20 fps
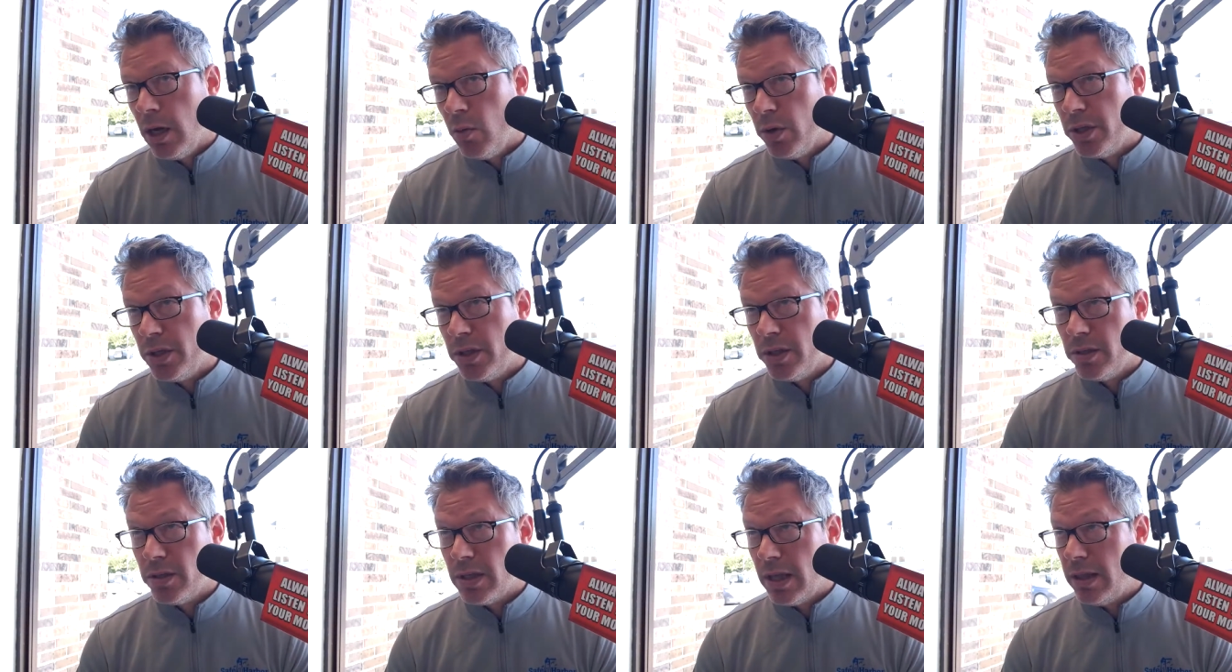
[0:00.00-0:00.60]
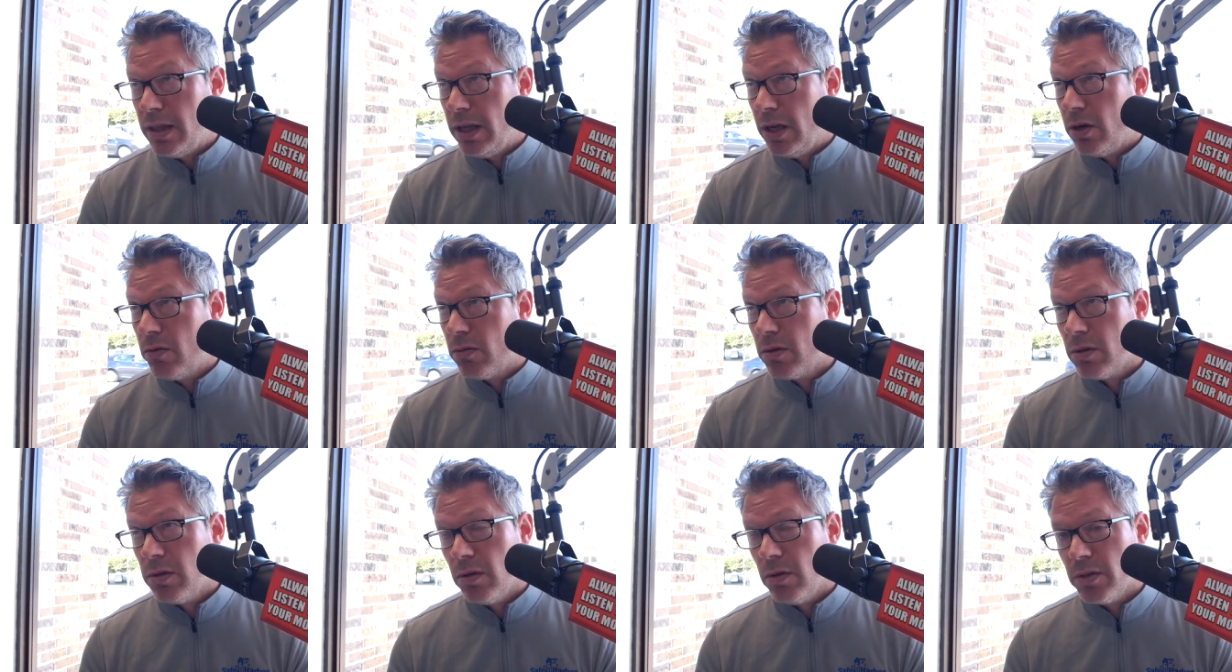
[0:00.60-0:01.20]
which is, I think,
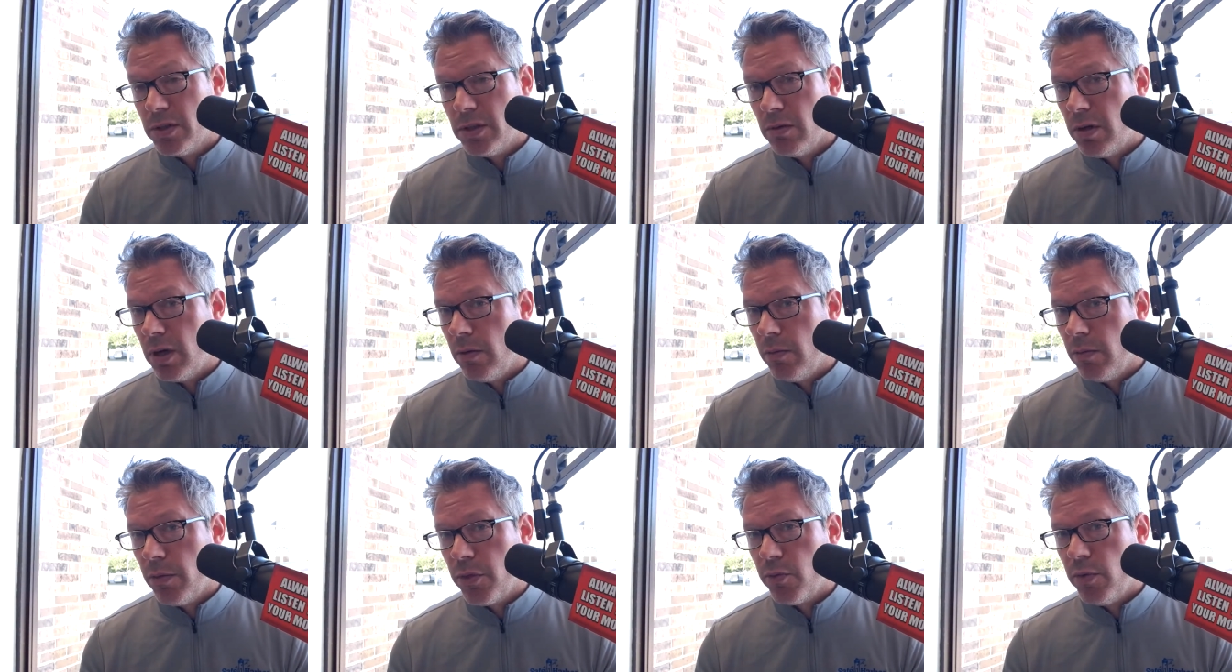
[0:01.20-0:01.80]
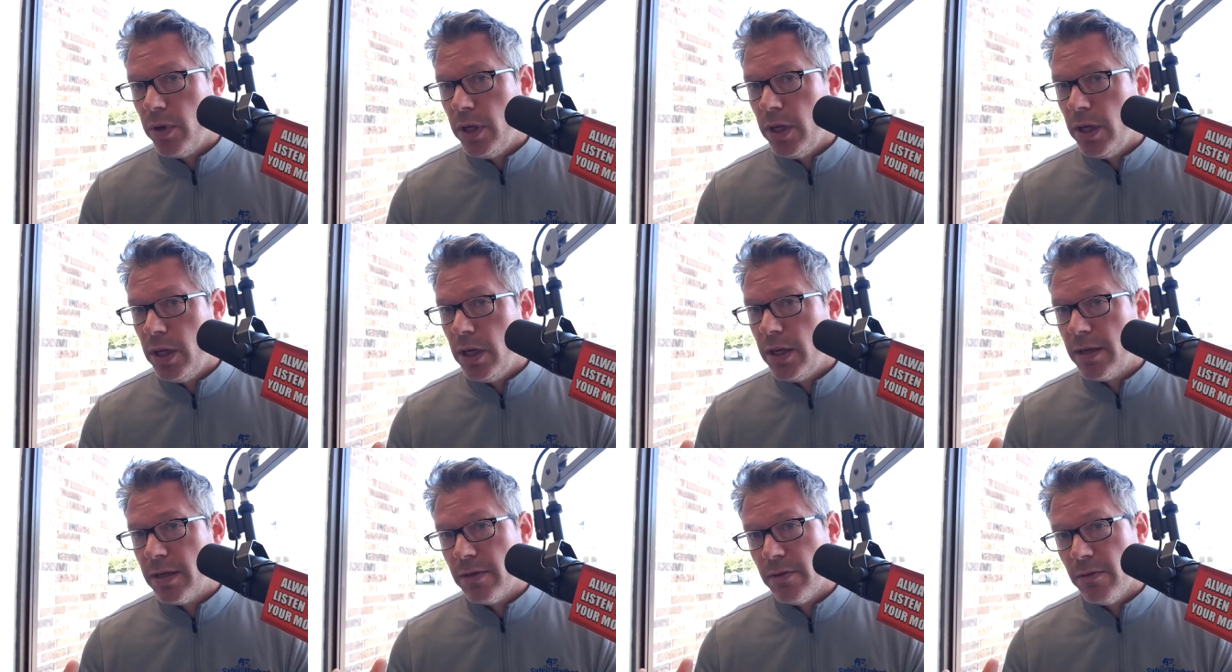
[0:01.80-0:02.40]
close to around
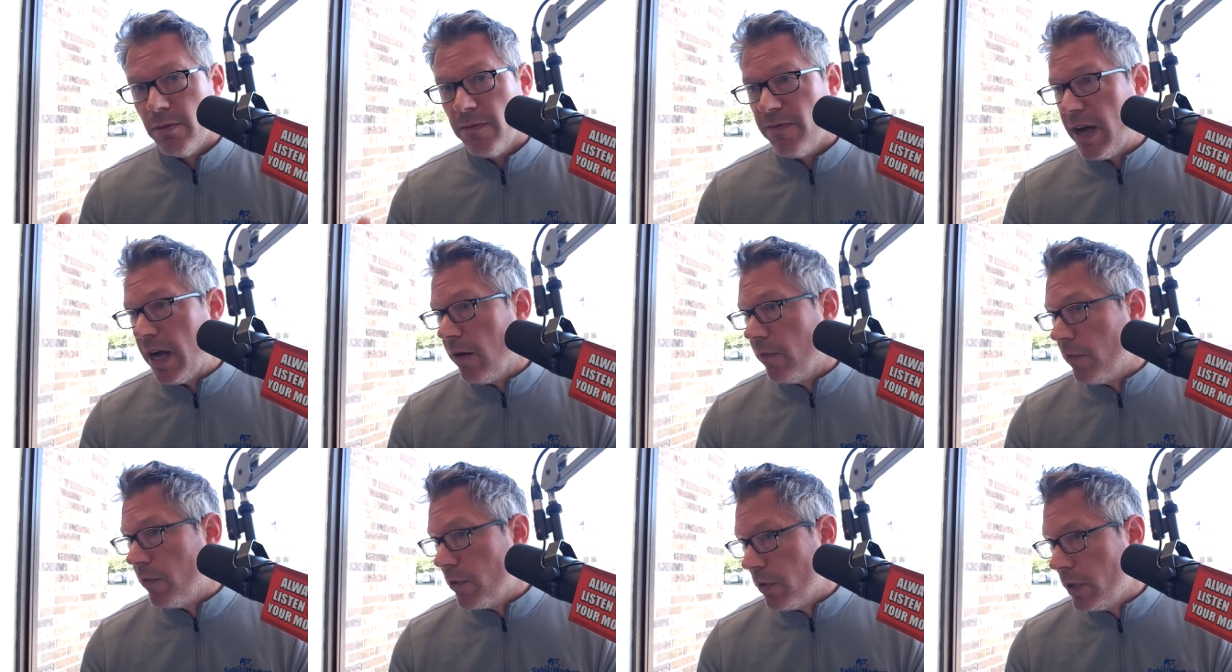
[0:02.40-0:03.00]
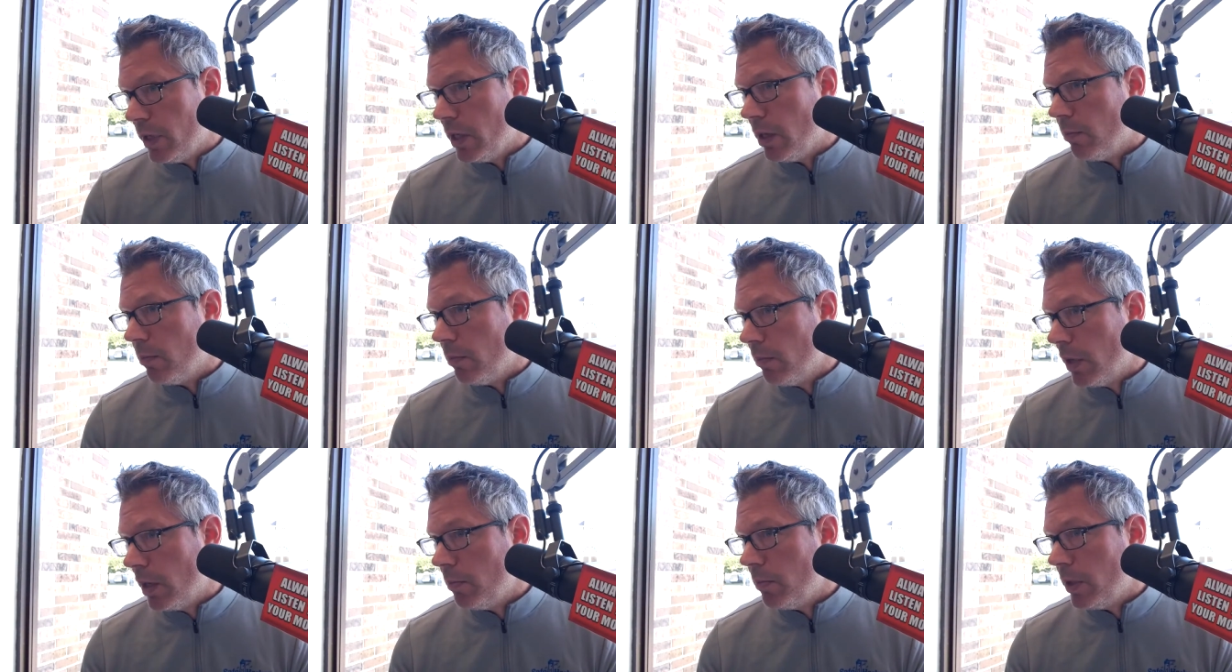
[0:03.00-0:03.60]
3 to 5:30
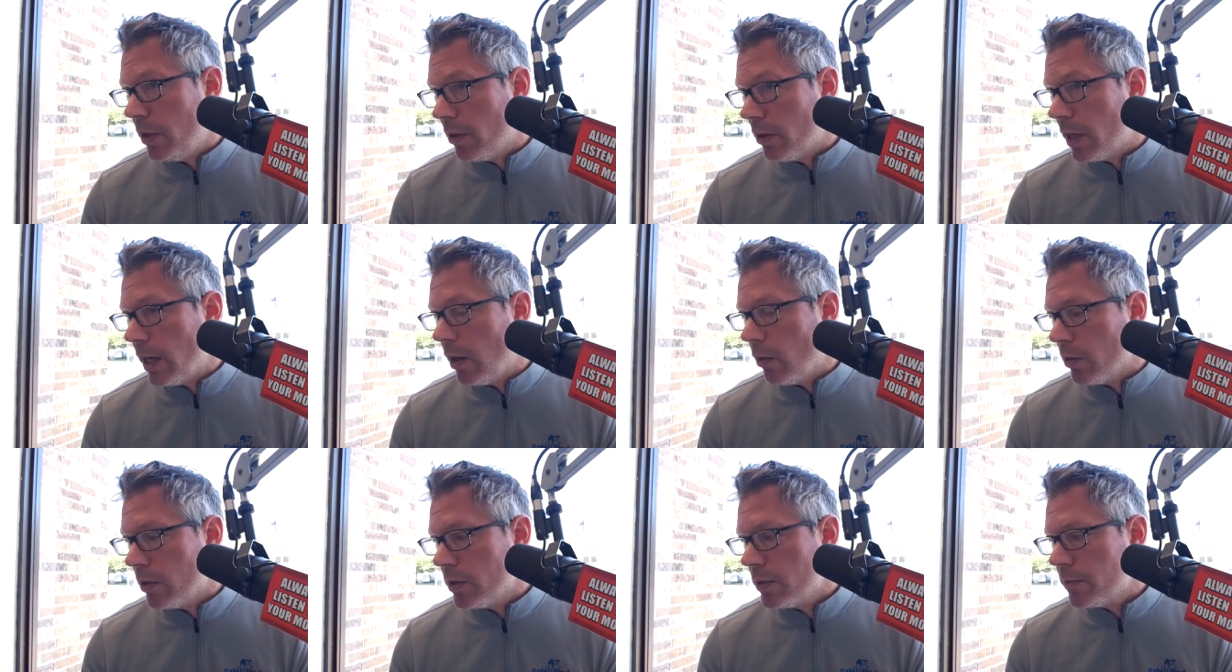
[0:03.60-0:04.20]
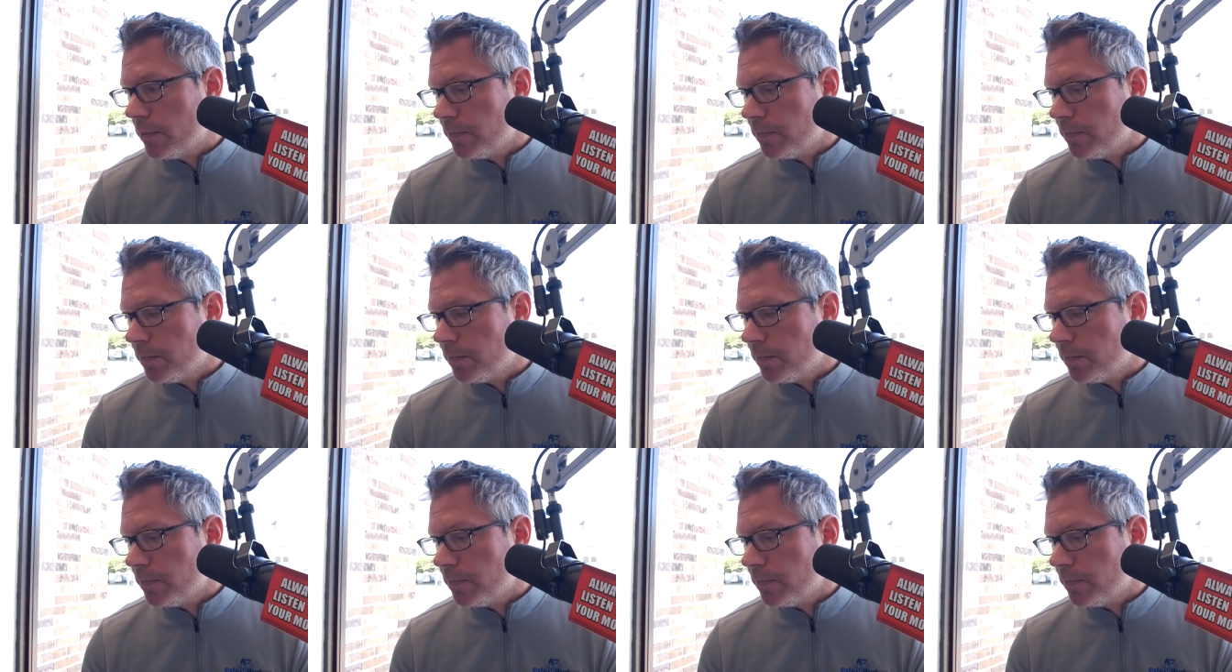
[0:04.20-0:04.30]
it might be their hours.